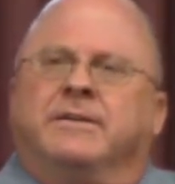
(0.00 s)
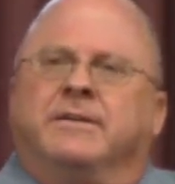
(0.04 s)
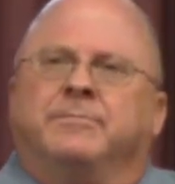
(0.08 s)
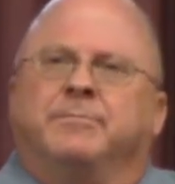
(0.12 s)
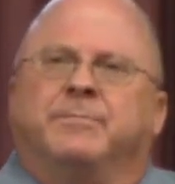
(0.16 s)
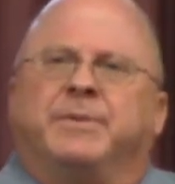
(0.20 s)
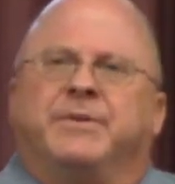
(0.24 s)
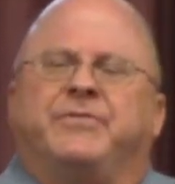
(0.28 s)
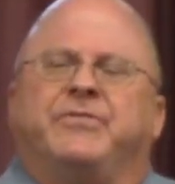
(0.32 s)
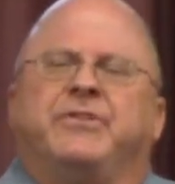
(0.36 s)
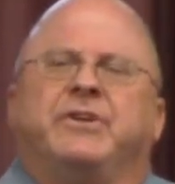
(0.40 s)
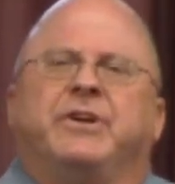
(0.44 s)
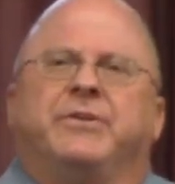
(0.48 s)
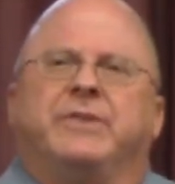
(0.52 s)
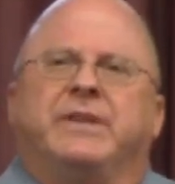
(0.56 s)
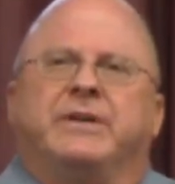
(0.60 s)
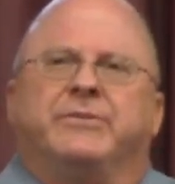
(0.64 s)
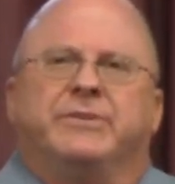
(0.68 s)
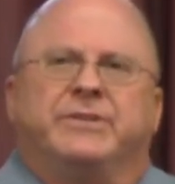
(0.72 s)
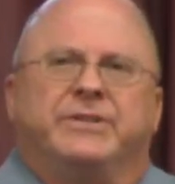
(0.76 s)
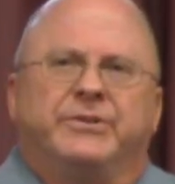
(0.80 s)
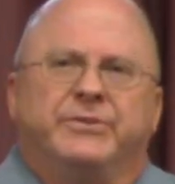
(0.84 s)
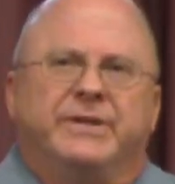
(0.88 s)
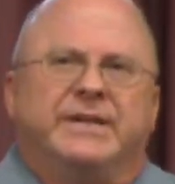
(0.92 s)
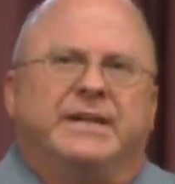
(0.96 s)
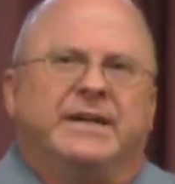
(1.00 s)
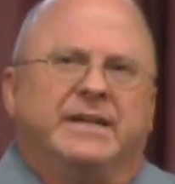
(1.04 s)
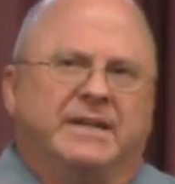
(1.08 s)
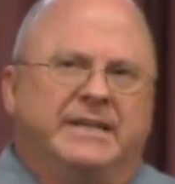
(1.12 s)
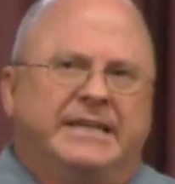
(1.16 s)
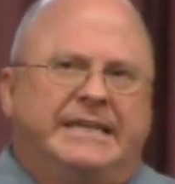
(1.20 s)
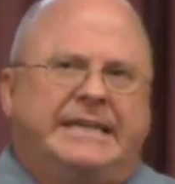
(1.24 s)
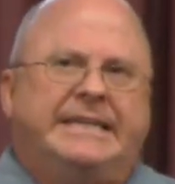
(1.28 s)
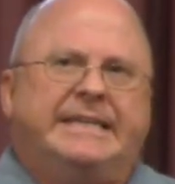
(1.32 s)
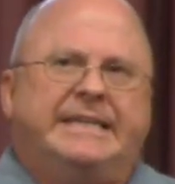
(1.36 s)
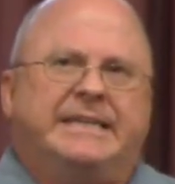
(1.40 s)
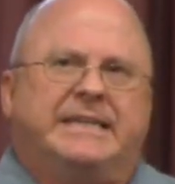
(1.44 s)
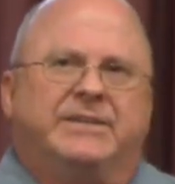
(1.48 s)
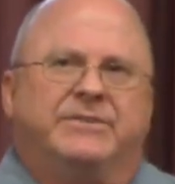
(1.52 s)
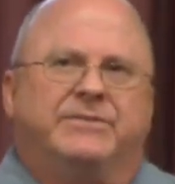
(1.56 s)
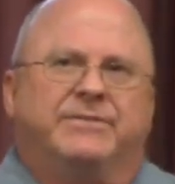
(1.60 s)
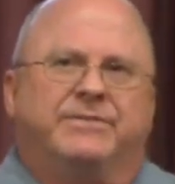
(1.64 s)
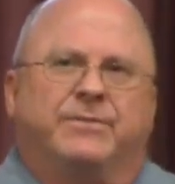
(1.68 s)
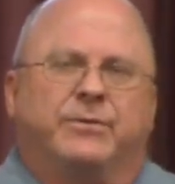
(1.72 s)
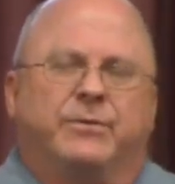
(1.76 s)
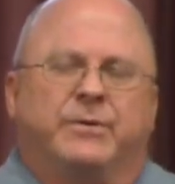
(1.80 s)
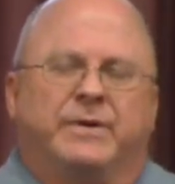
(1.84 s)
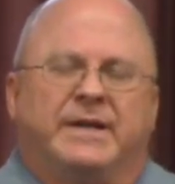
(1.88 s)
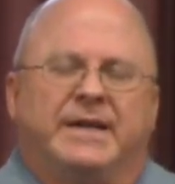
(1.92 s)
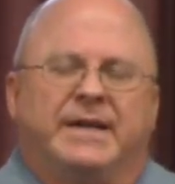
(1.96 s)
But, you know, they were doing a lead-in
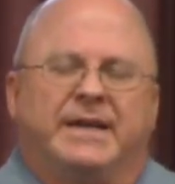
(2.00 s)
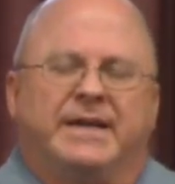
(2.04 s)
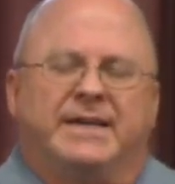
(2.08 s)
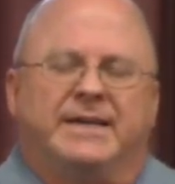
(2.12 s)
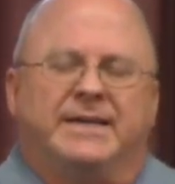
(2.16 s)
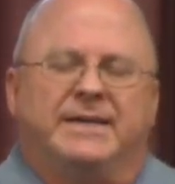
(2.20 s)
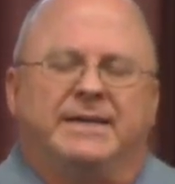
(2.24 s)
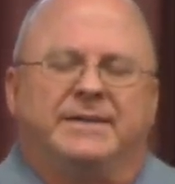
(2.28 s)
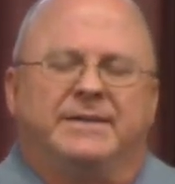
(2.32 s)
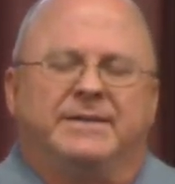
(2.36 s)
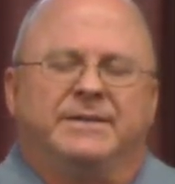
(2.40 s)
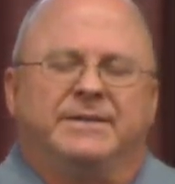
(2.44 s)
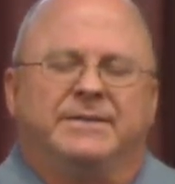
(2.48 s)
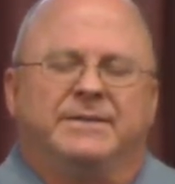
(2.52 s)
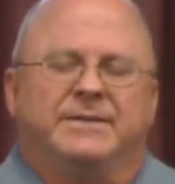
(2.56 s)
for a